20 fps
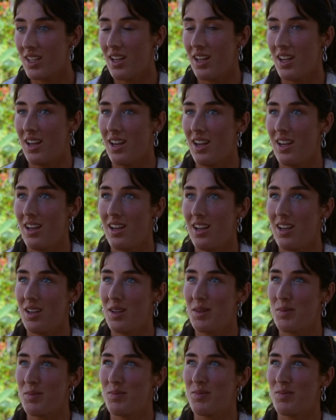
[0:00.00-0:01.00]

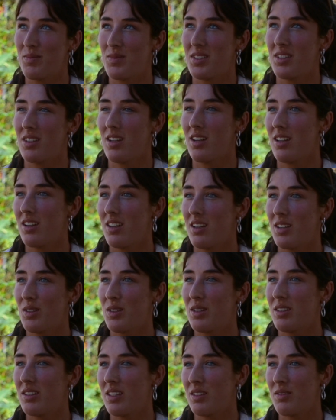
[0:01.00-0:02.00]
Okay.
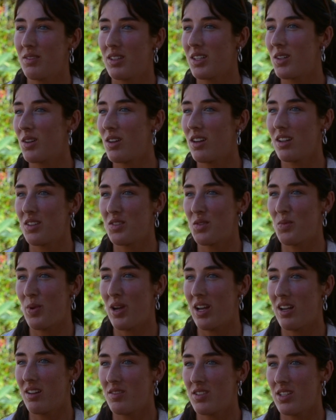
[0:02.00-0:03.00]
So if I got 100
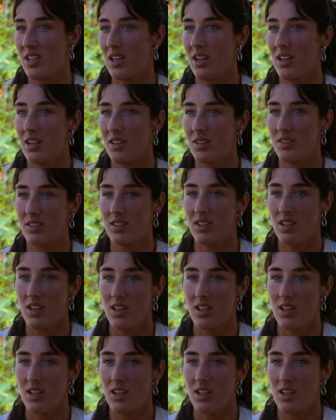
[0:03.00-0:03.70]
pounds out,